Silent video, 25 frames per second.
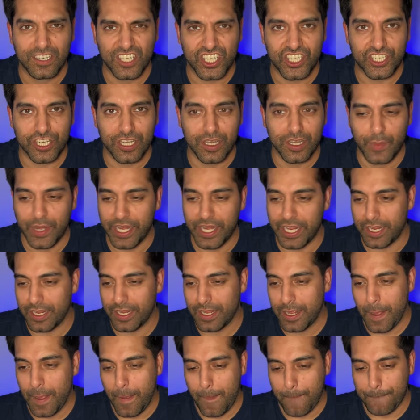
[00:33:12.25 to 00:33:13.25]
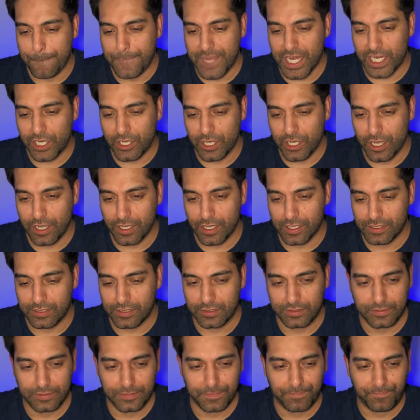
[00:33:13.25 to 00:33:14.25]
Germany,
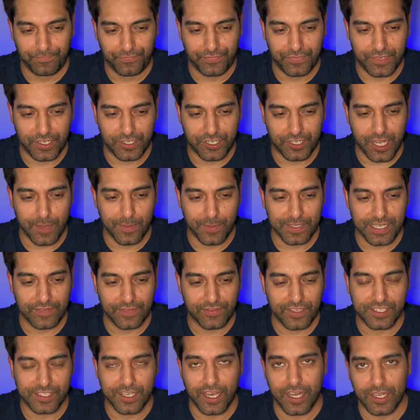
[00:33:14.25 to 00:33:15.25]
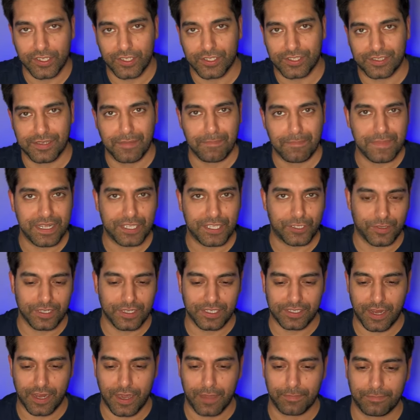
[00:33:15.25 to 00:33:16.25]
because the Germans have decided to submit to
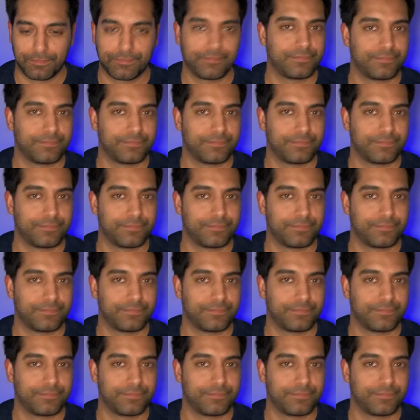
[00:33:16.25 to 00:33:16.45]
Islam.